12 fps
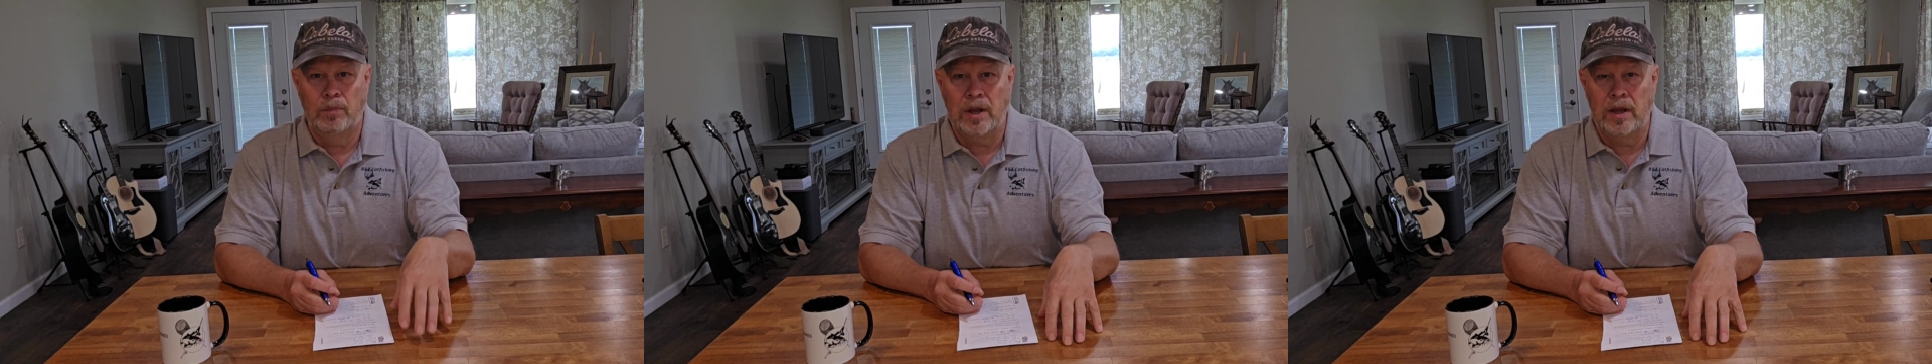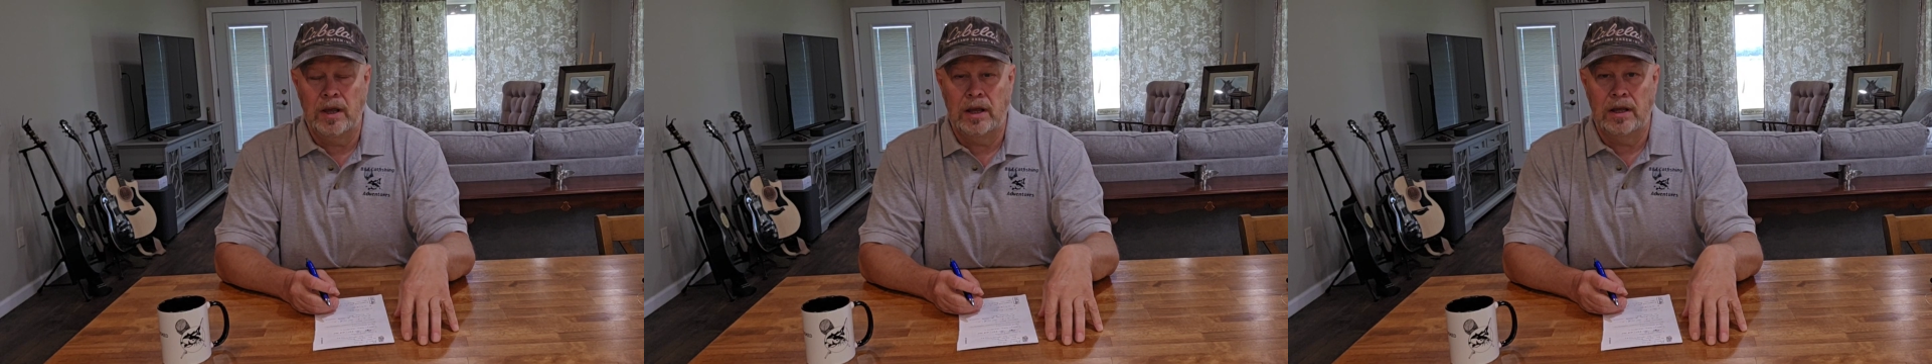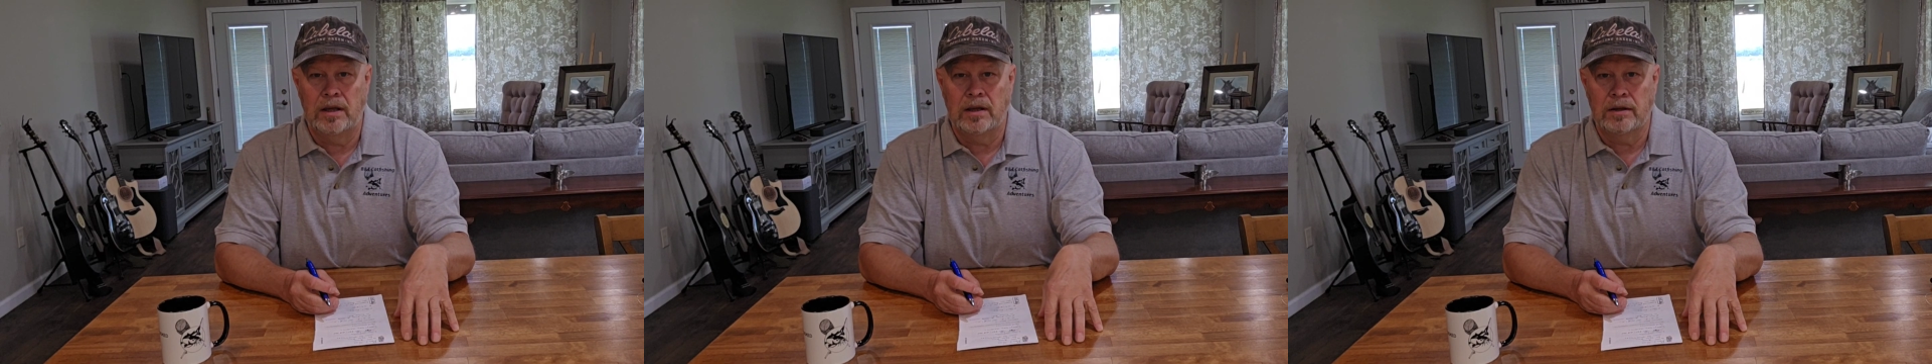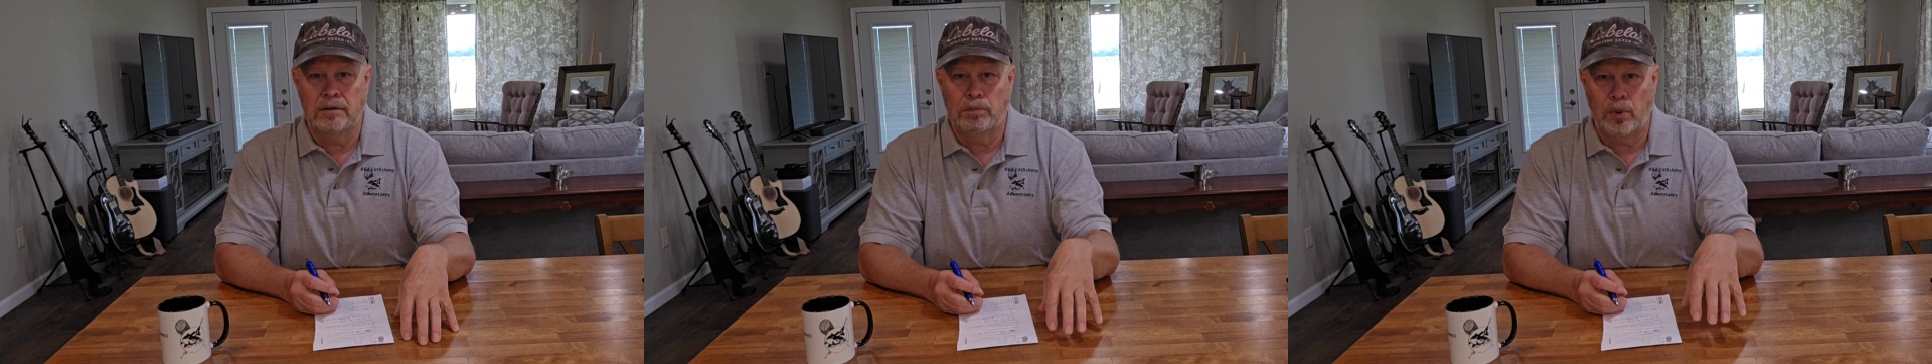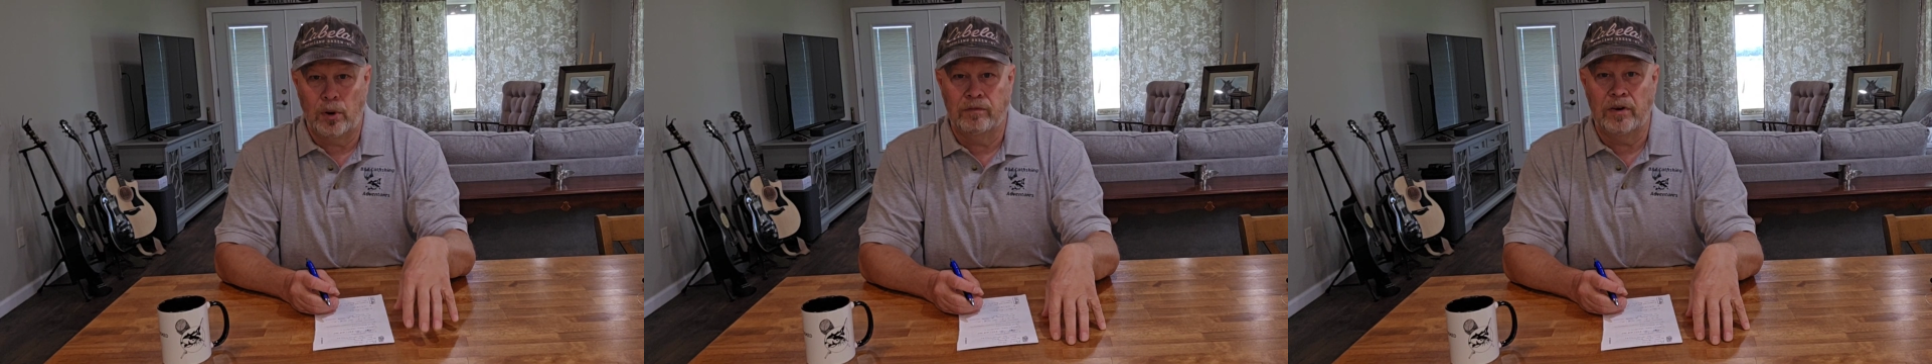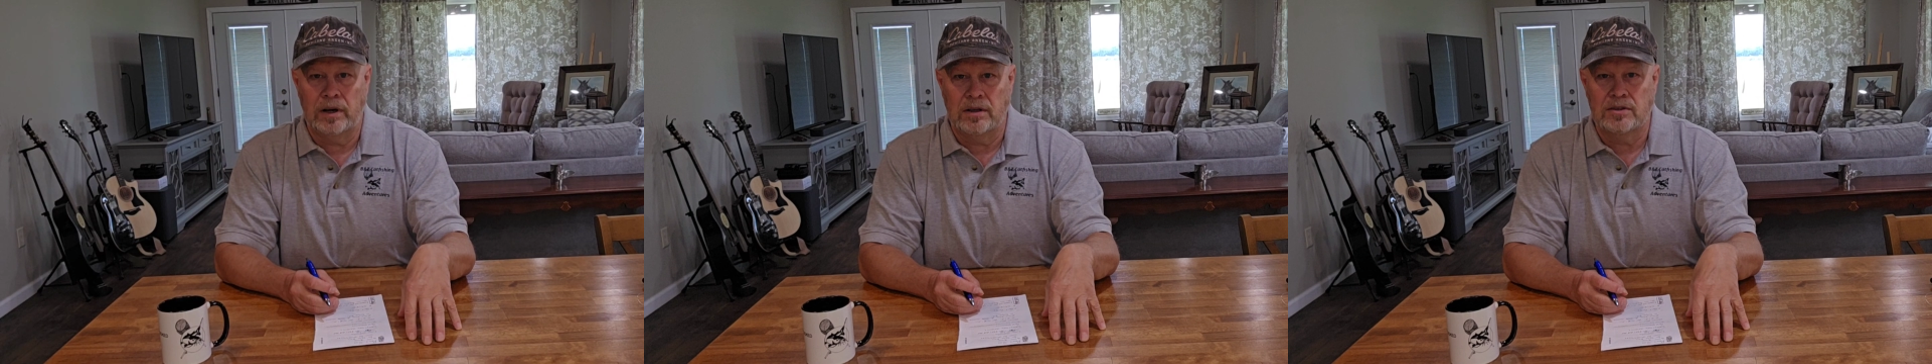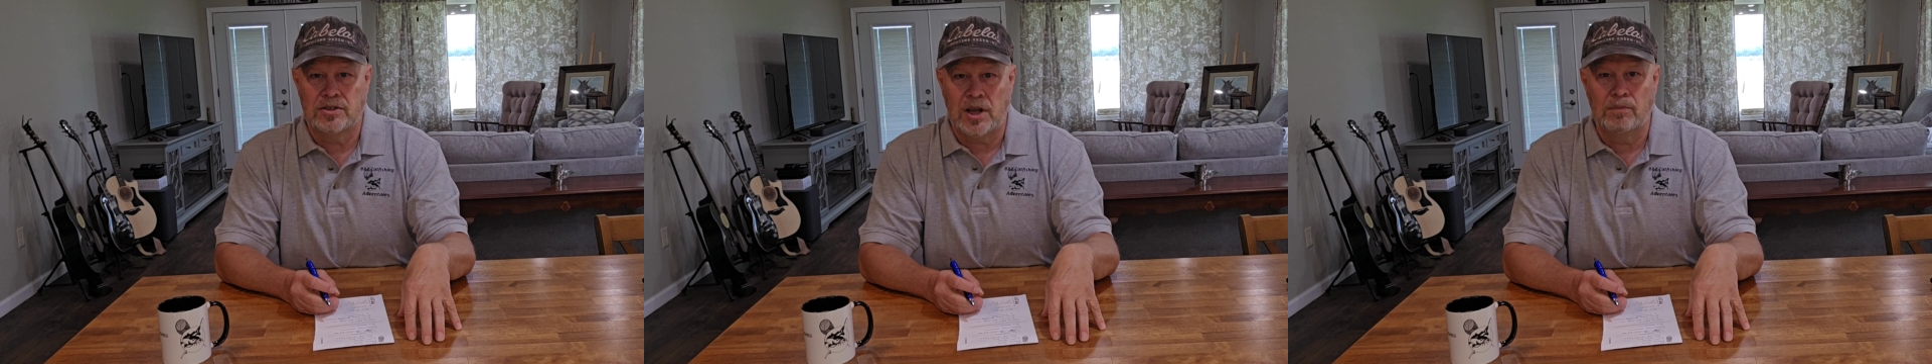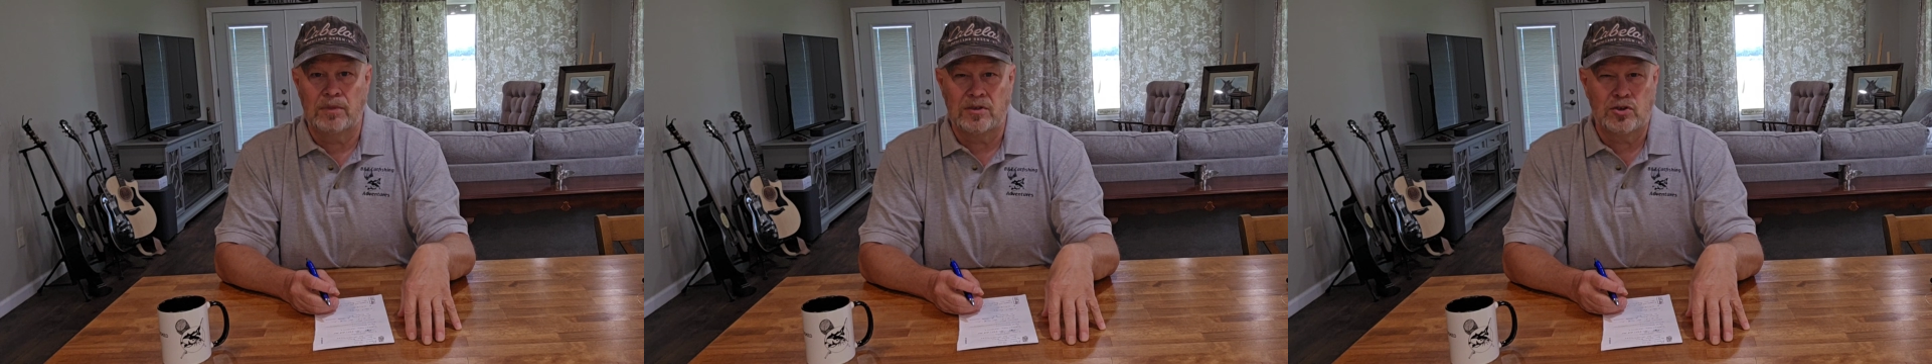be perfect.
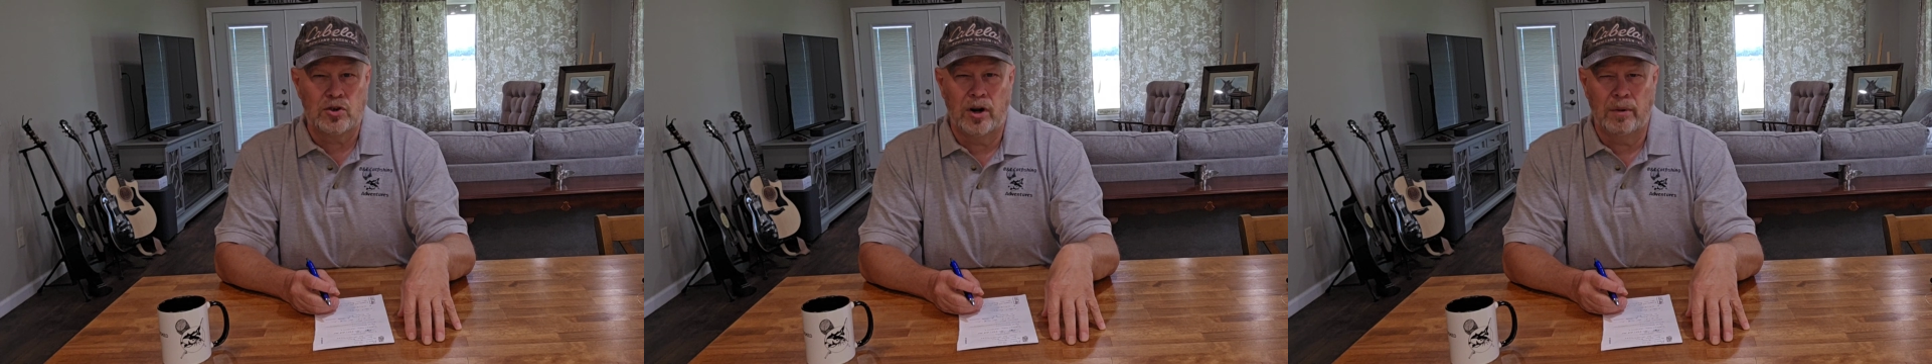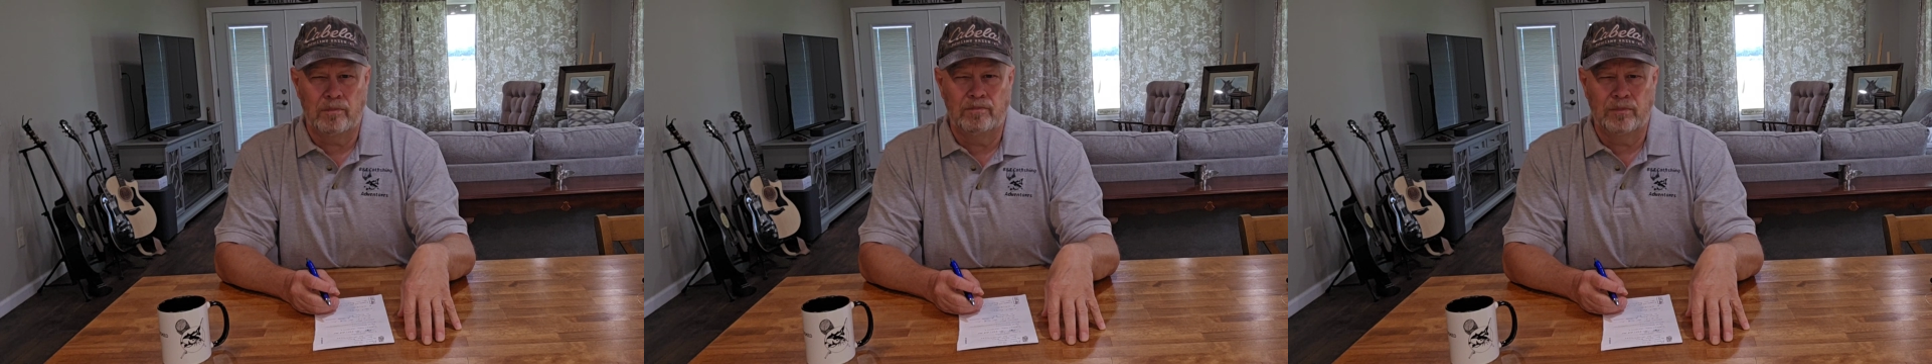Something's going to